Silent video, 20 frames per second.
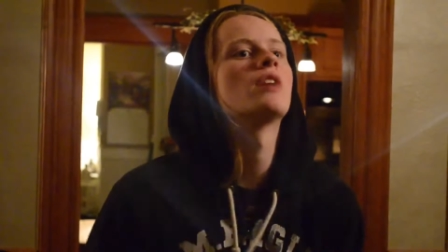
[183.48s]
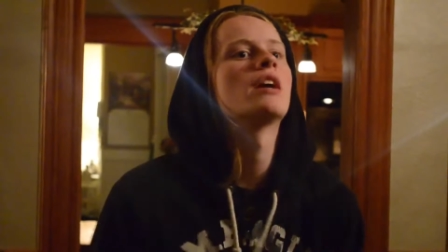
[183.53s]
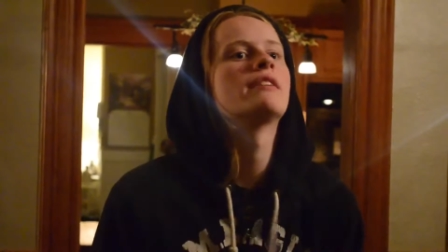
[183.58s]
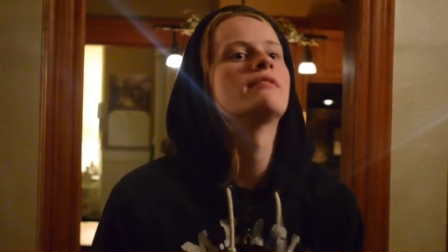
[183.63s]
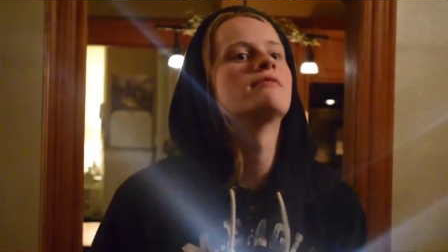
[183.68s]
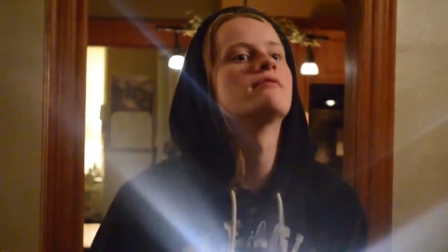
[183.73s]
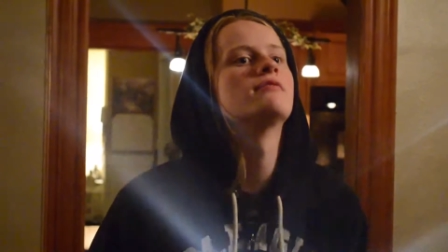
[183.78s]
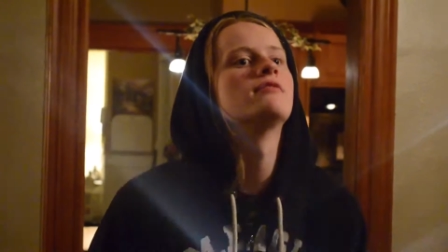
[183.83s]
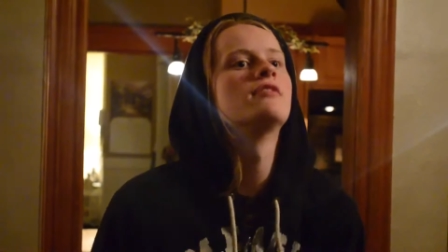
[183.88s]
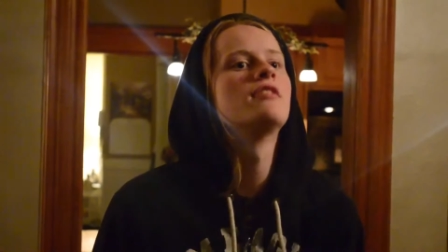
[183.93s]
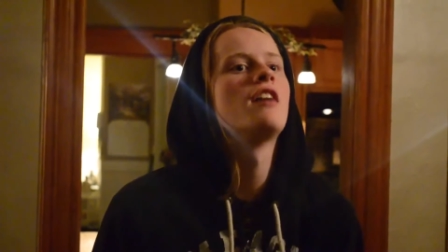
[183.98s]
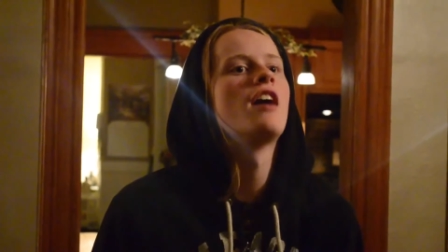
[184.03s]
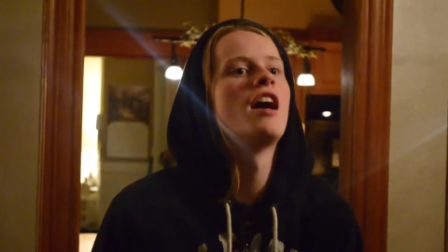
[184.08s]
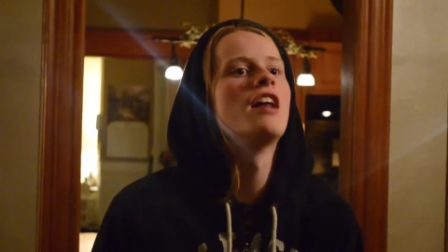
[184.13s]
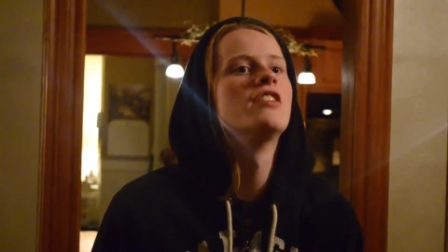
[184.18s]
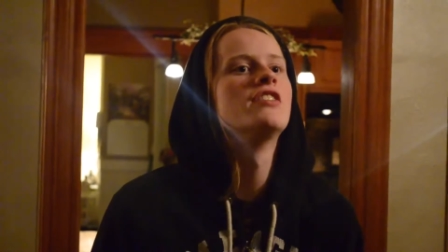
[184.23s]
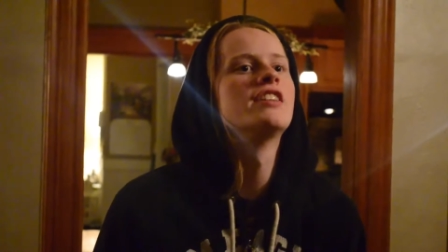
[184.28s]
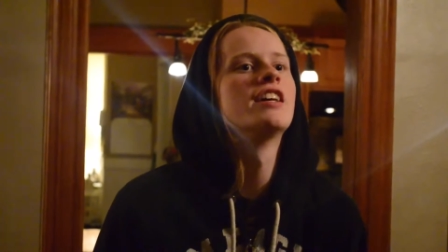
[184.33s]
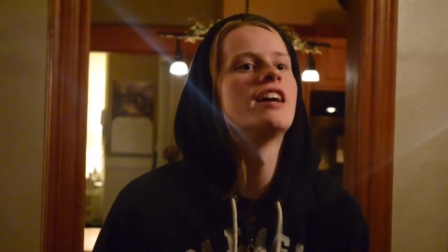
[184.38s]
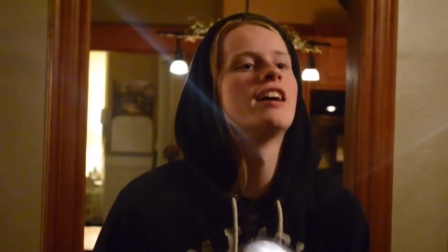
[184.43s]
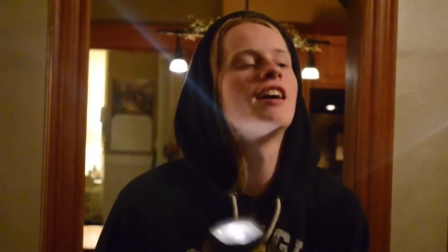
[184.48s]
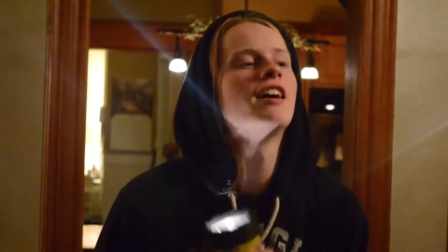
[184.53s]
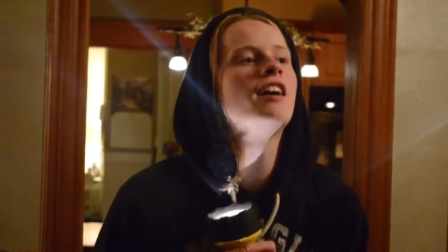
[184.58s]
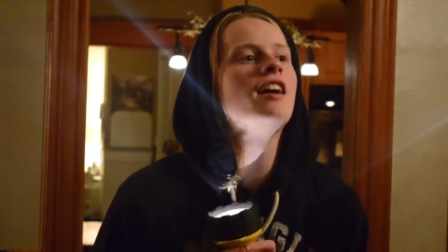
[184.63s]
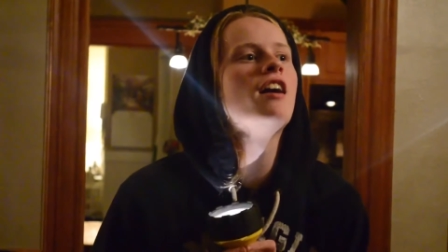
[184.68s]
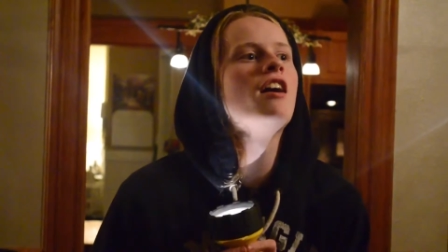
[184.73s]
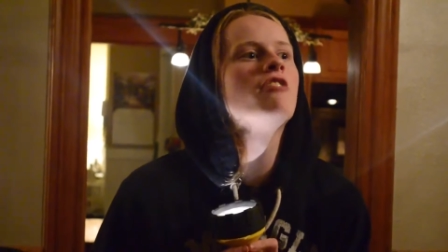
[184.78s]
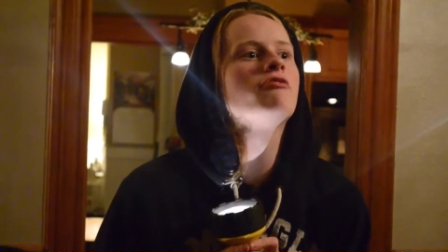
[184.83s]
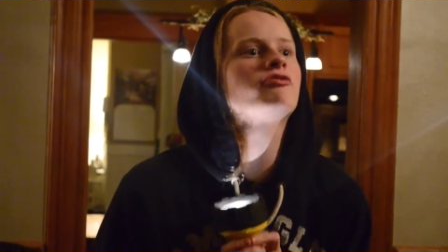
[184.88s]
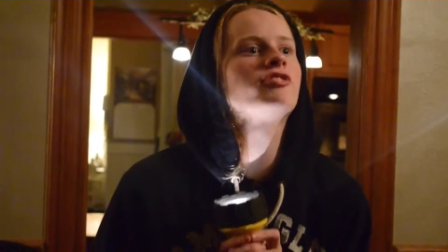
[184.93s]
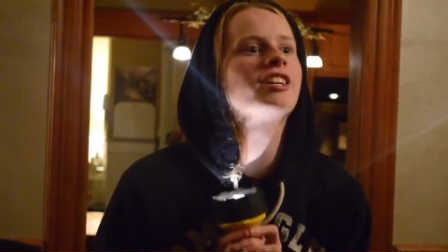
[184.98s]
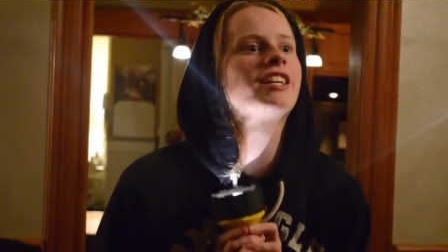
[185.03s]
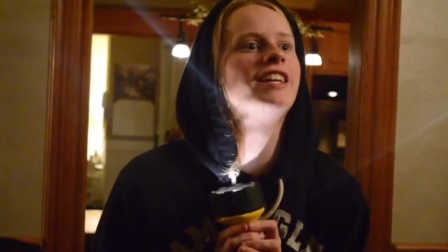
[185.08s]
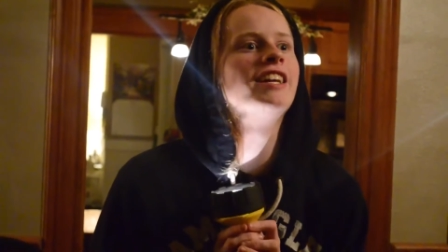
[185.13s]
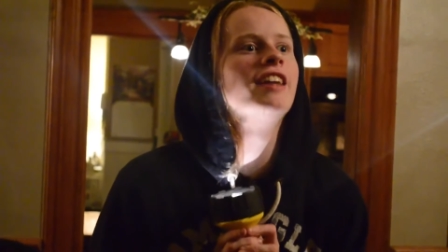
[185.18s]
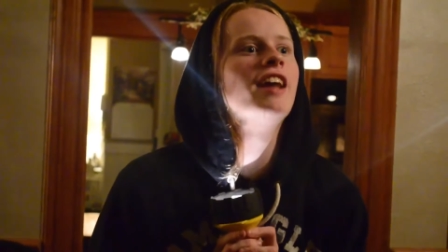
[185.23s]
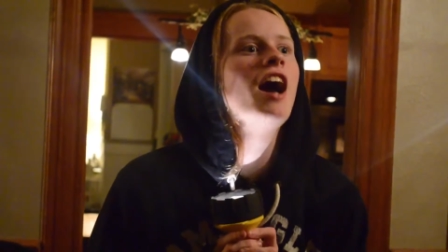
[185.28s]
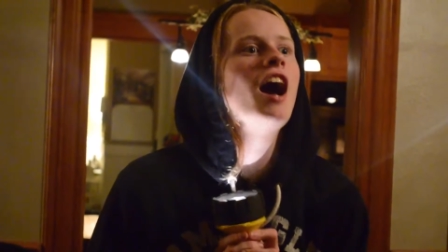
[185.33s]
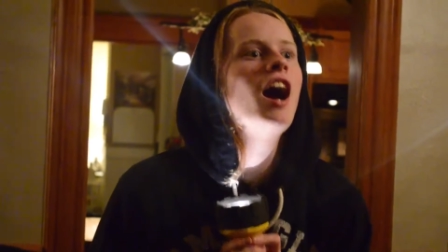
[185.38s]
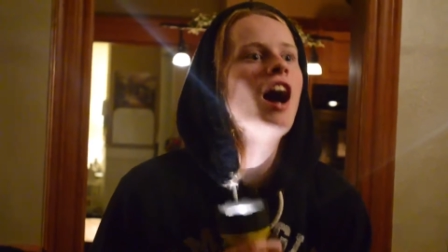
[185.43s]
right? And uh,
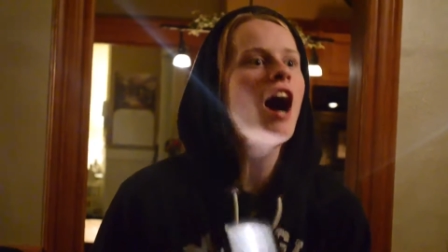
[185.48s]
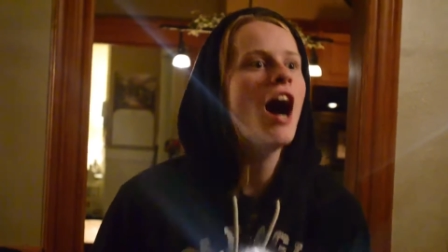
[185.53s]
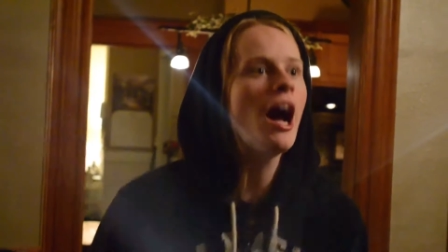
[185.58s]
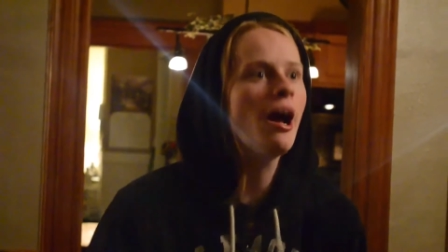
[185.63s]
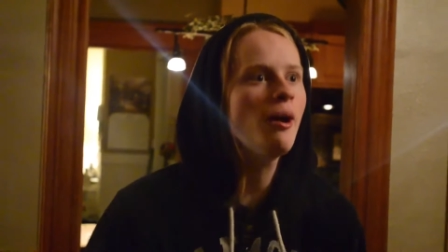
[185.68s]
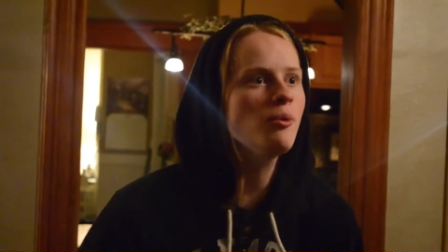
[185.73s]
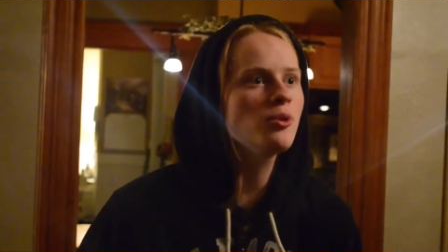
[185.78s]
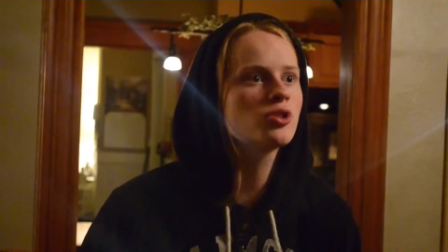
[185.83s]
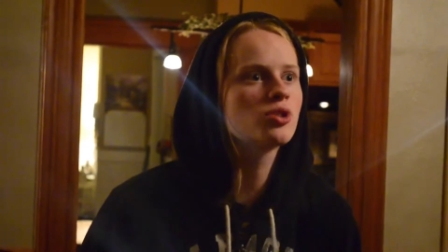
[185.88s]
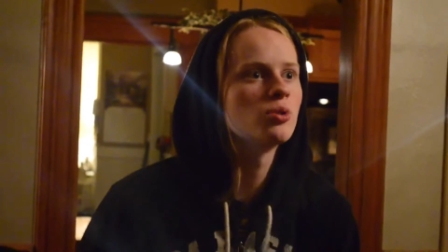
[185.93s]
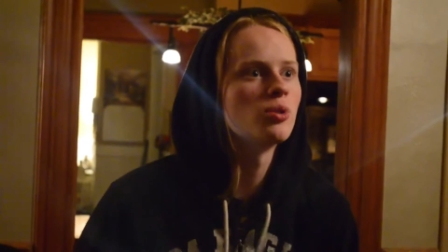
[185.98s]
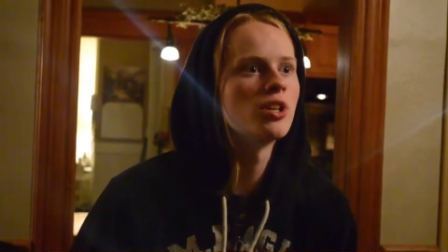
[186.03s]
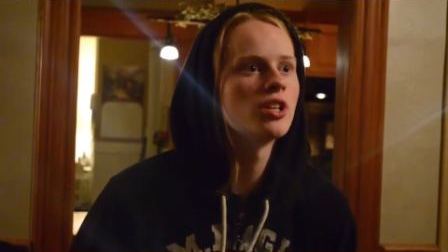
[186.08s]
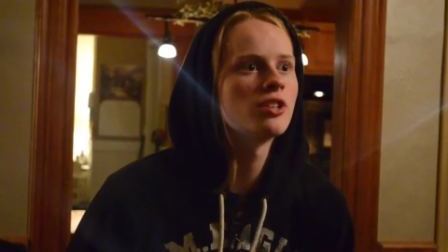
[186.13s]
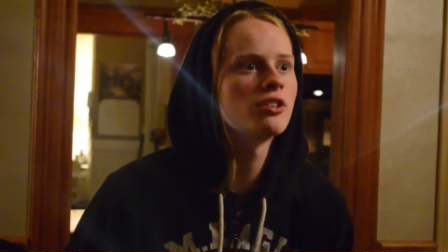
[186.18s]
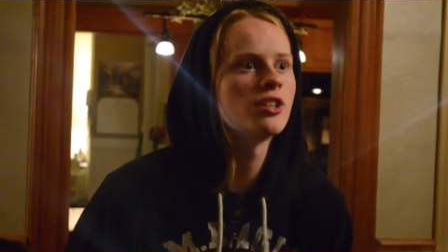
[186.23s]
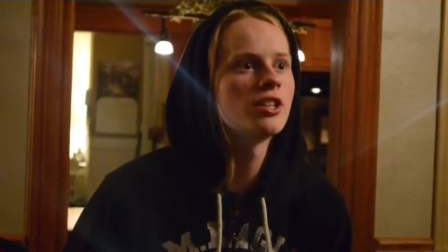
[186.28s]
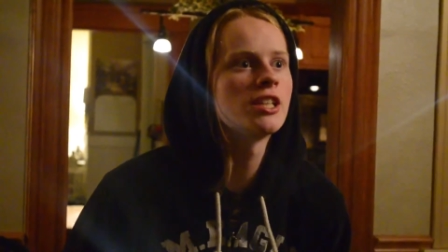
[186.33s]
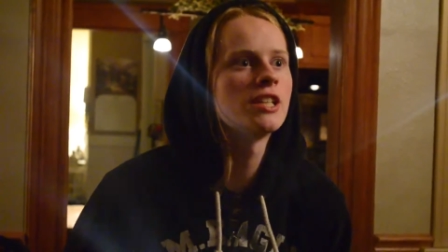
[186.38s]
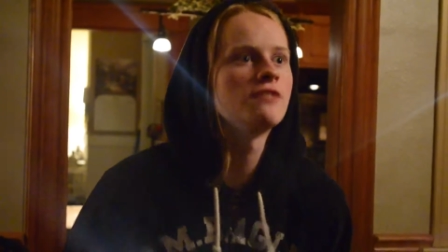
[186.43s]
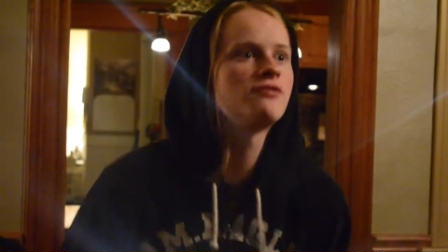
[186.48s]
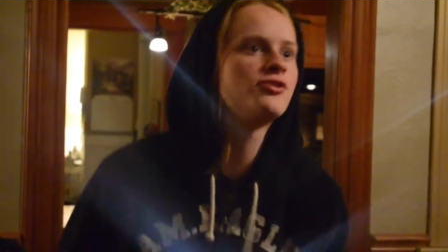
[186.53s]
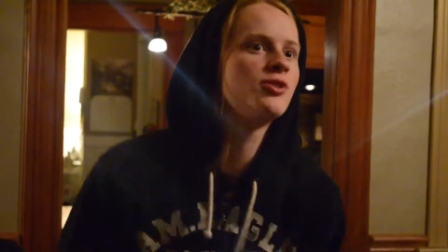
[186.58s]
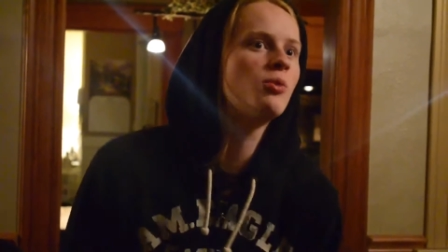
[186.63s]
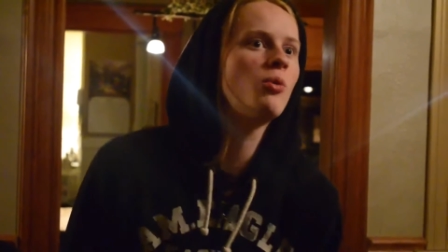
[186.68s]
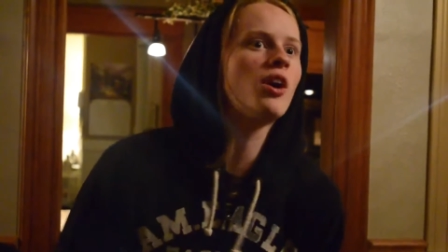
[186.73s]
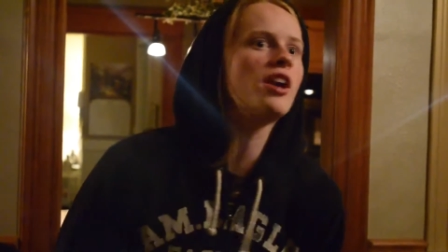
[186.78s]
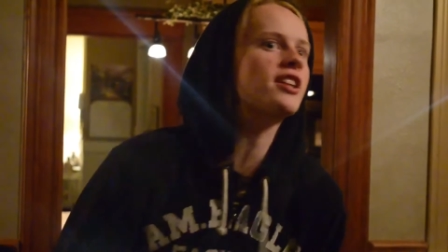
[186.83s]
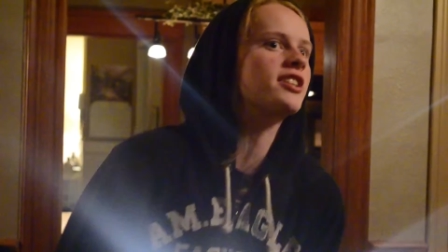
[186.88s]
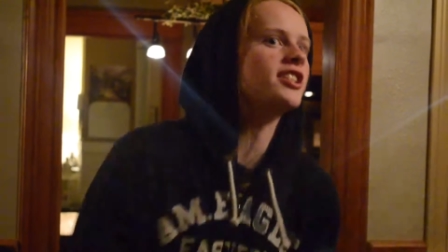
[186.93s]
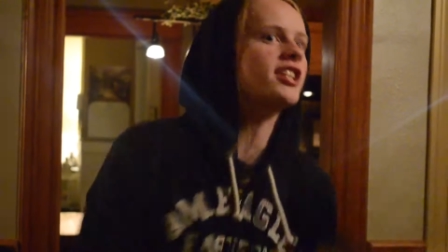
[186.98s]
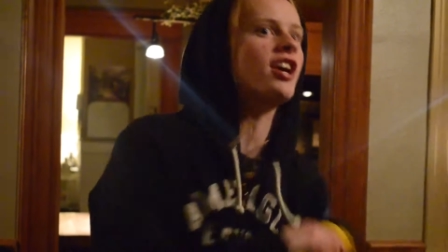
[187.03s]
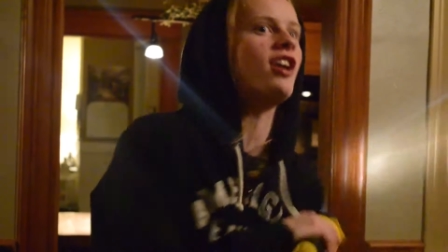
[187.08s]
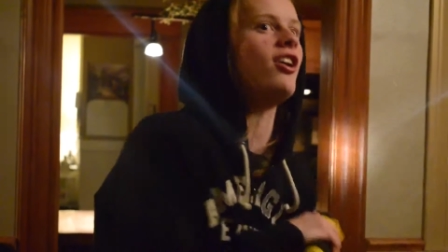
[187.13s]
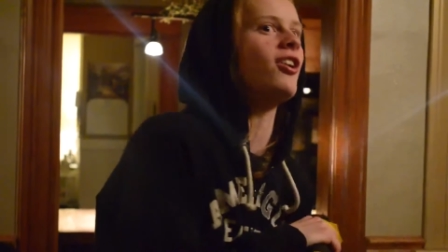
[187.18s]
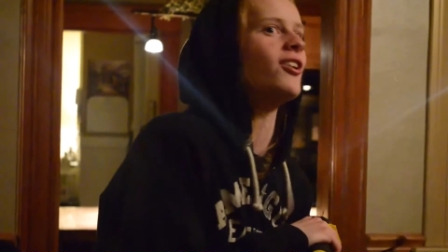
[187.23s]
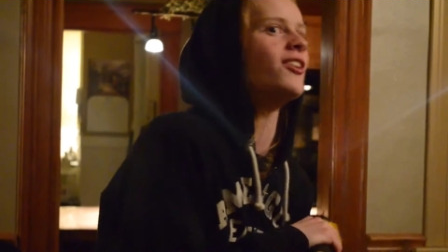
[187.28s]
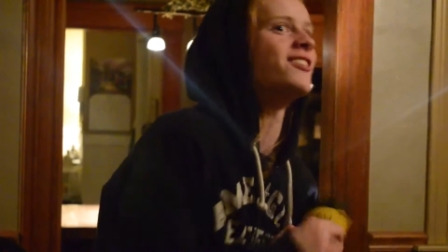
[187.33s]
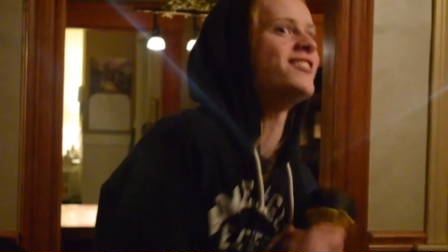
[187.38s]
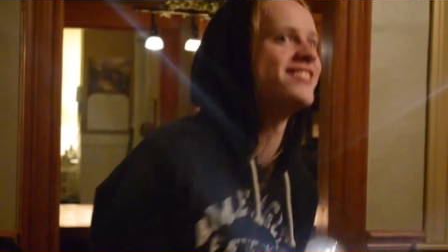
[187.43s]
freaking, I was wondering if you wanted to
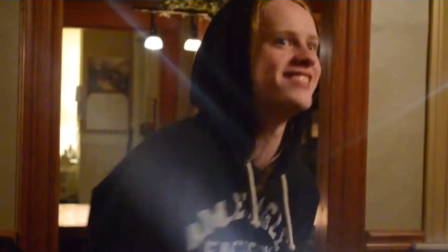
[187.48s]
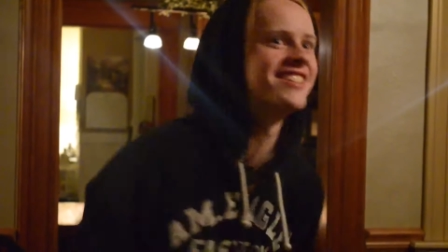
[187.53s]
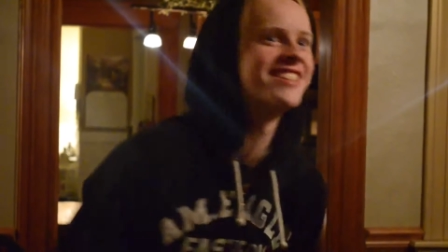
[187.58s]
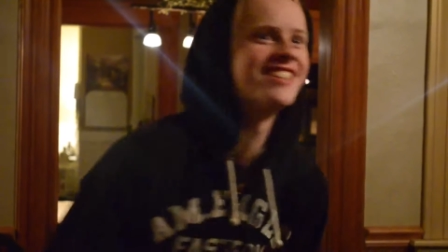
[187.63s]
go.